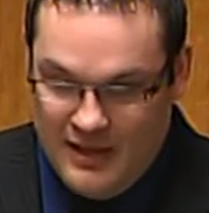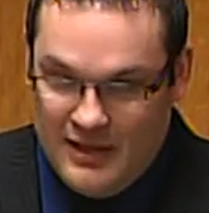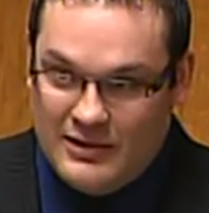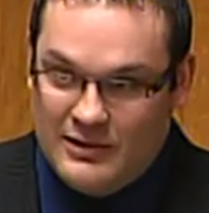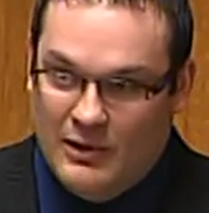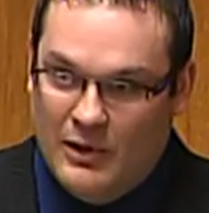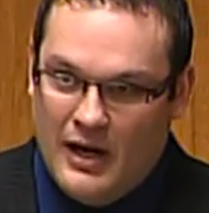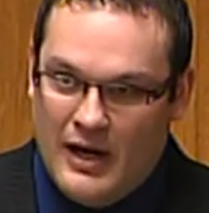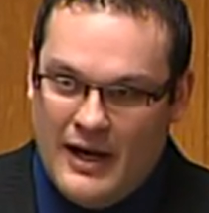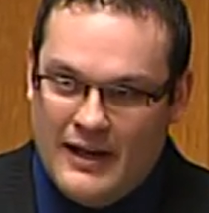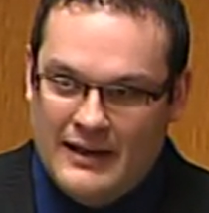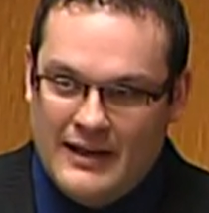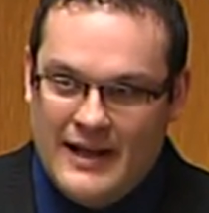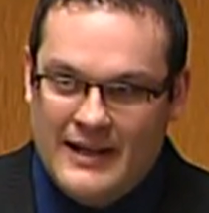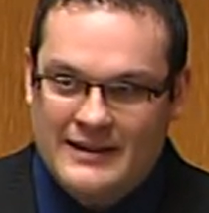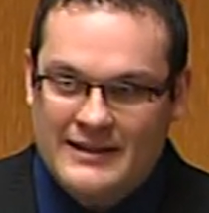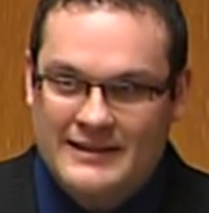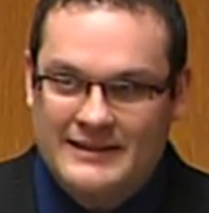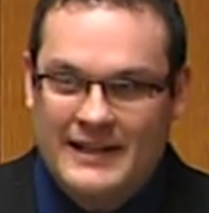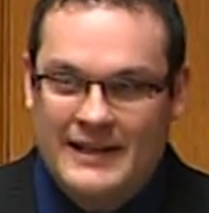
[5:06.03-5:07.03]
So I'd
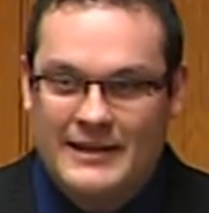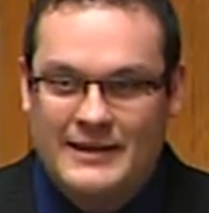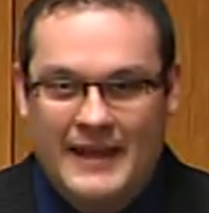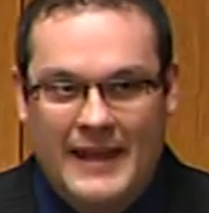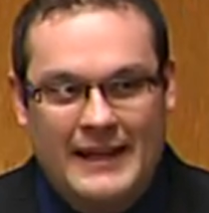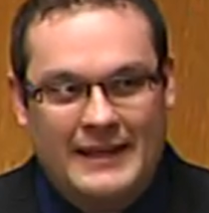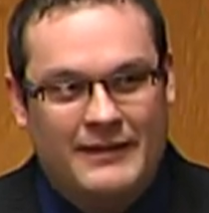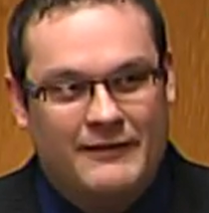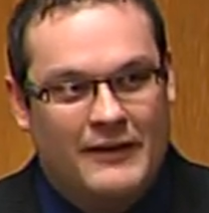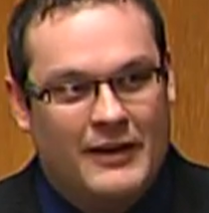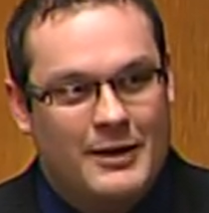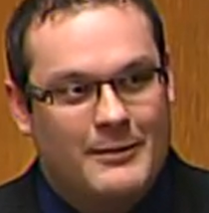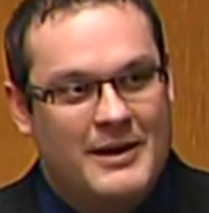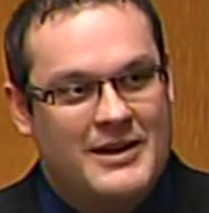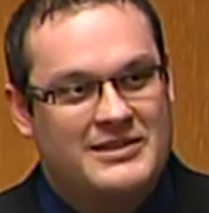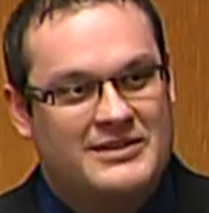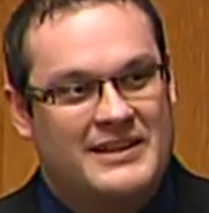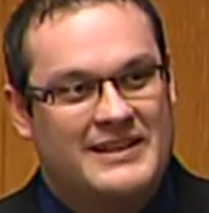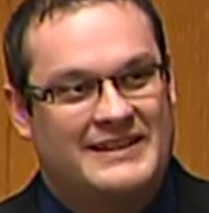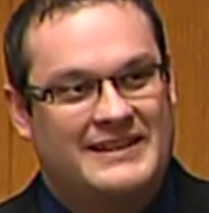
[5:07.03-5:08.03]
like to say thank you very
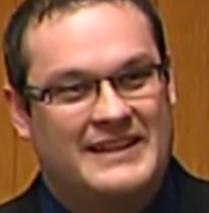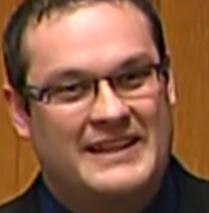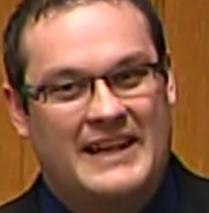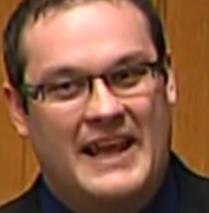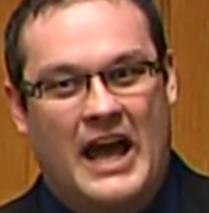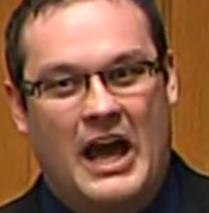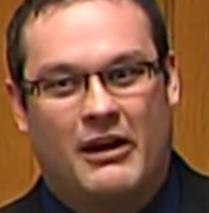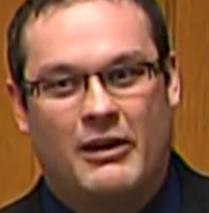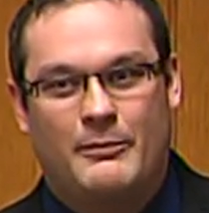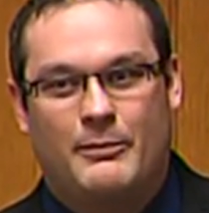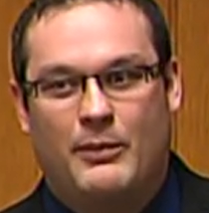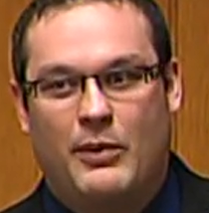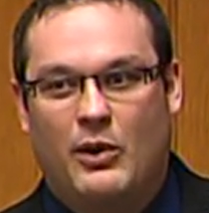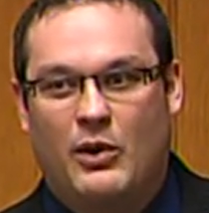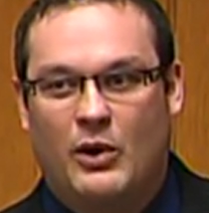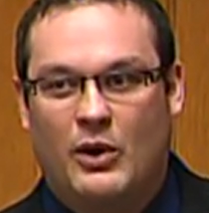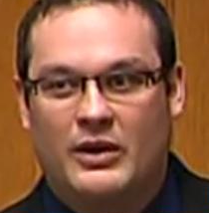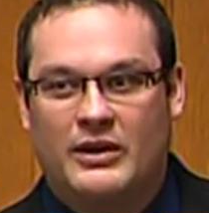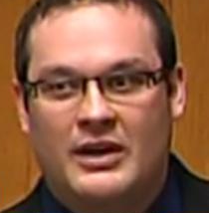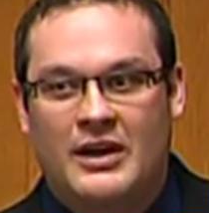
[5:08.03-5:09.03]
much to the C.D. Howe
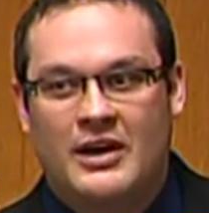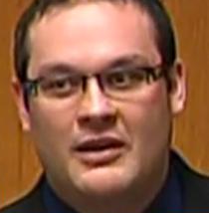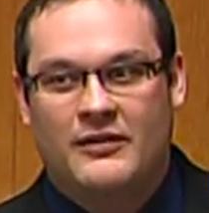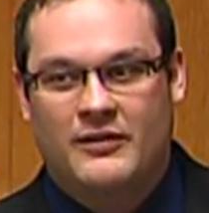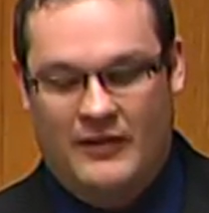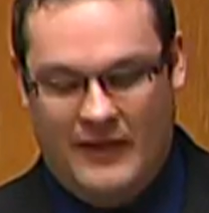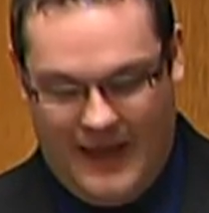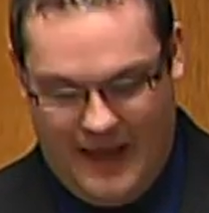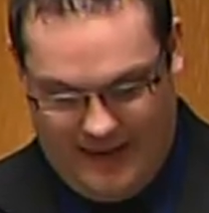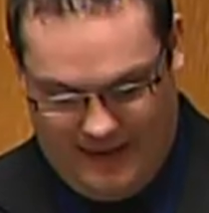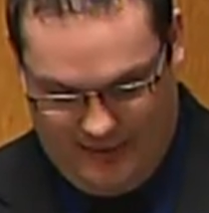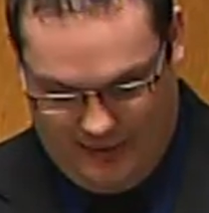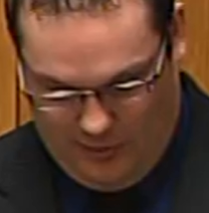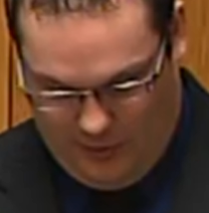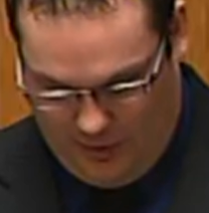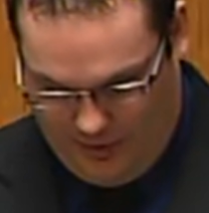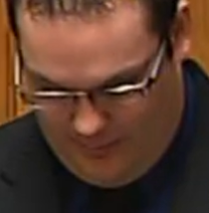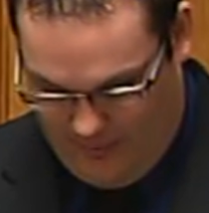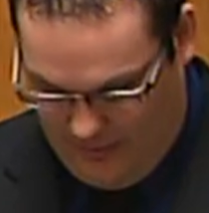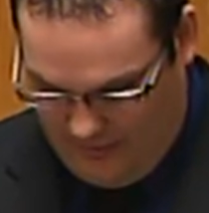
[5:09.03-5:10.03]
report for that
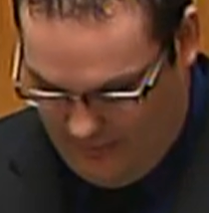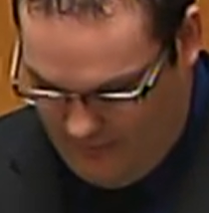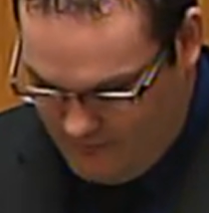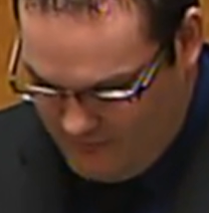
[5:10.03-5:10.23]
endorsement.